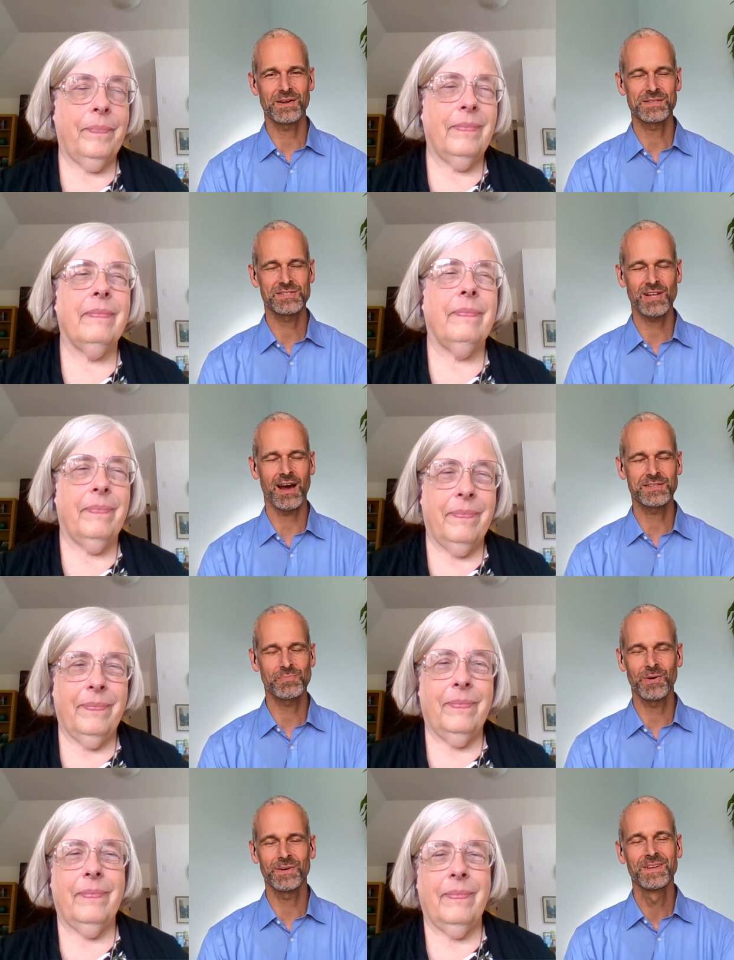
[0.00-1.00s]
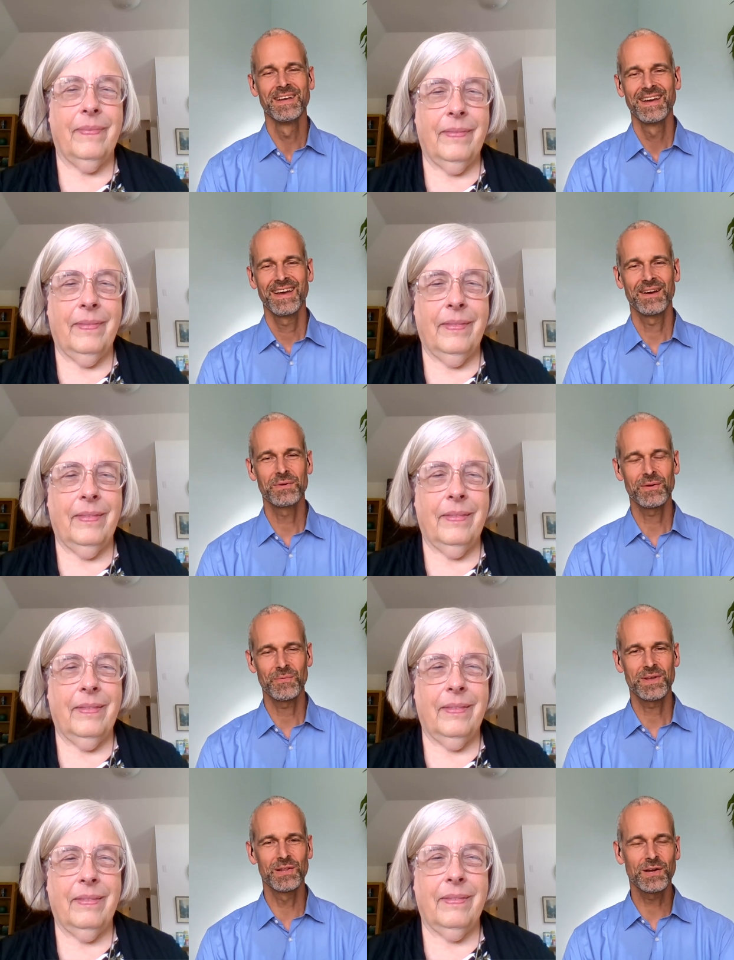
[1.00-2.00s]
Speaker 1: Skocpol. And we,
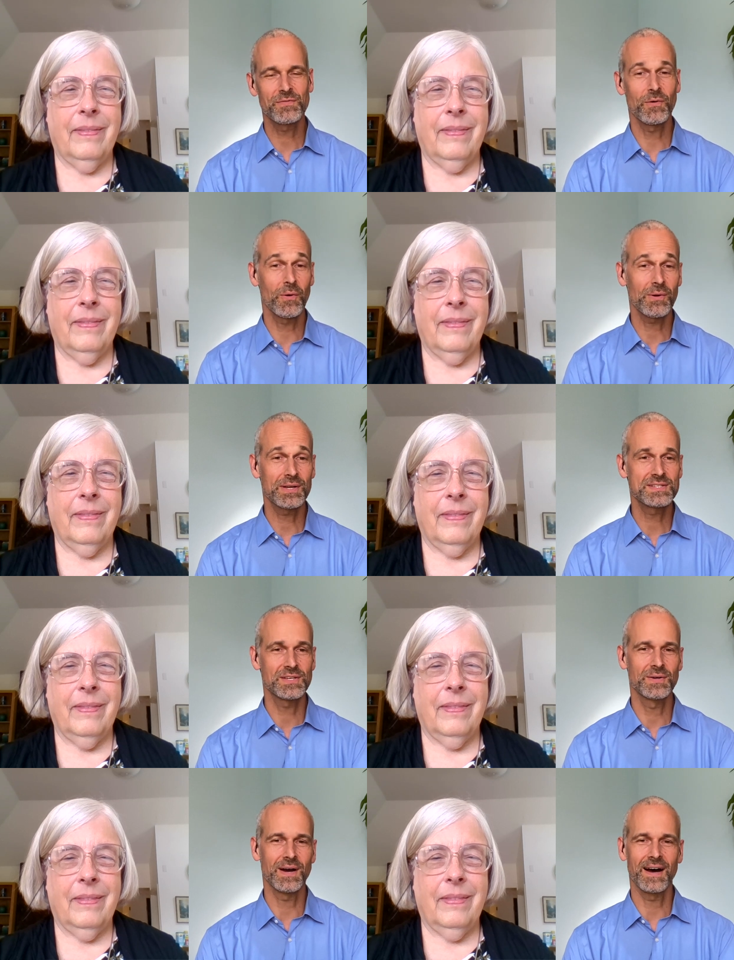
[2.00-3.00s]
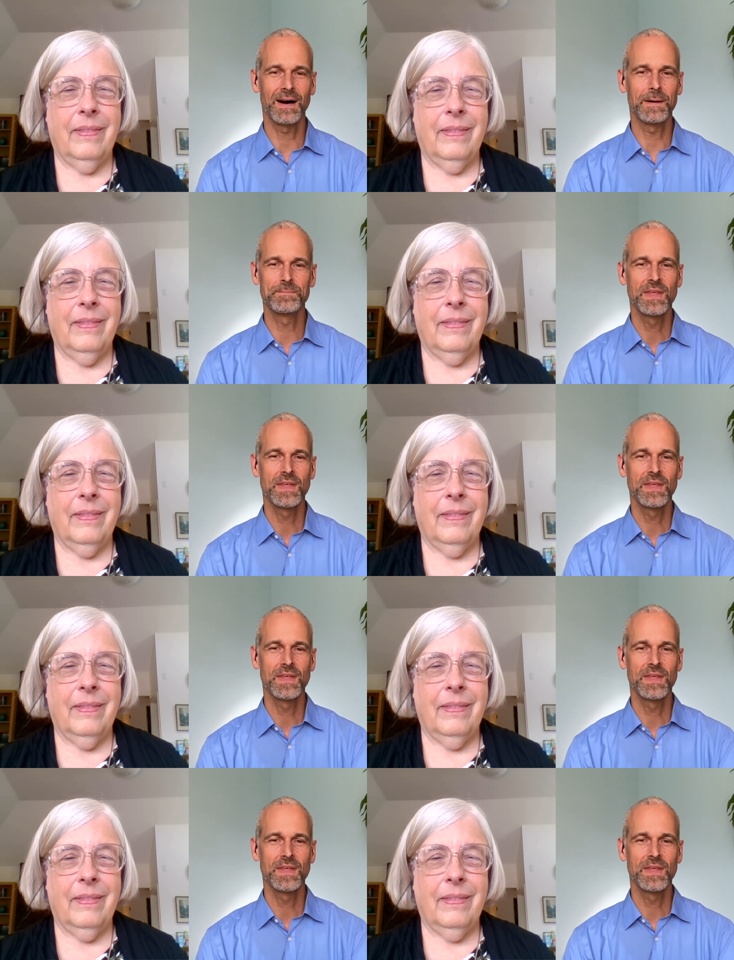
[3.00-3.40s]
we look forward to um,